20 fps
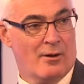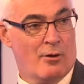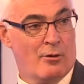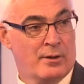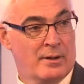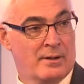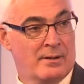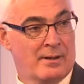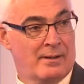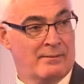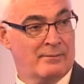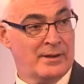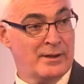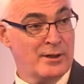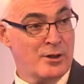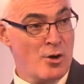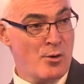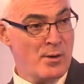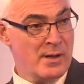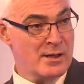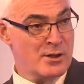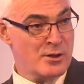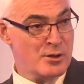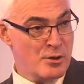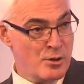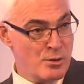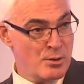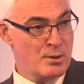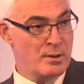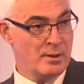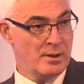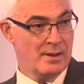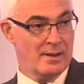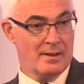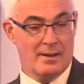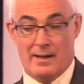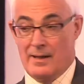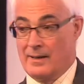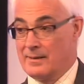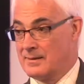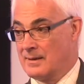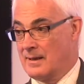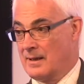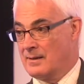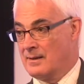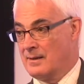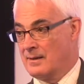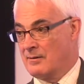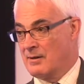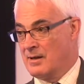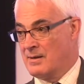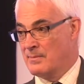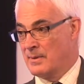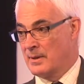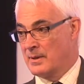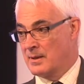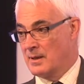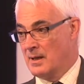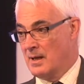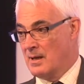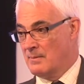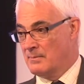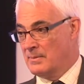when the going is good to get an agreement.